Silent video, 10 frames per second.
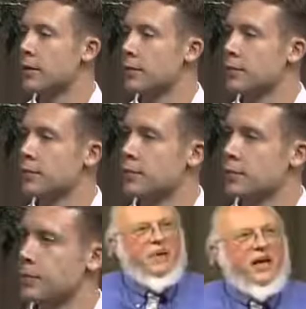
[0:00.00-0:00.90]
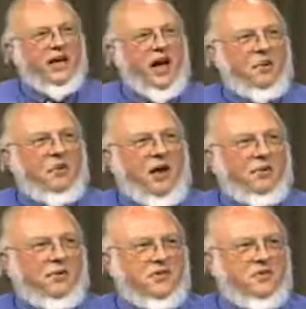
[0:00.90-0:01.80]
Well, we remember the Pentagon
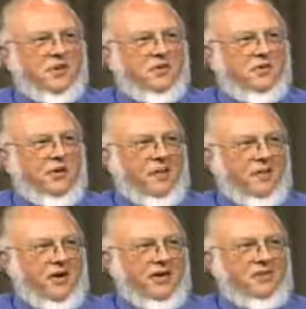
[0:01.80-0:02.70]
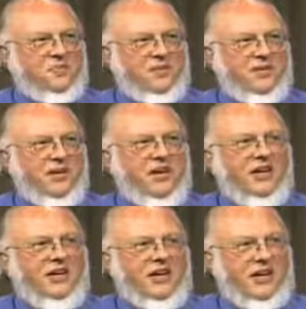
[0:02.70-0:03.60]
Papers when Robert Ellsberg
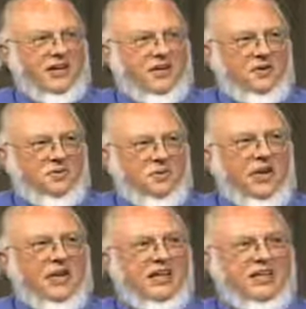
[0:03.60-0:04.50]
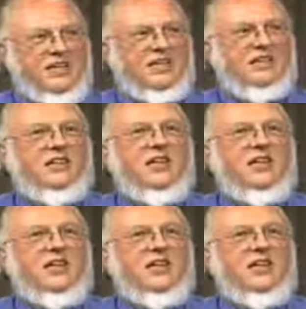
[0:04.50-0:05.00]
released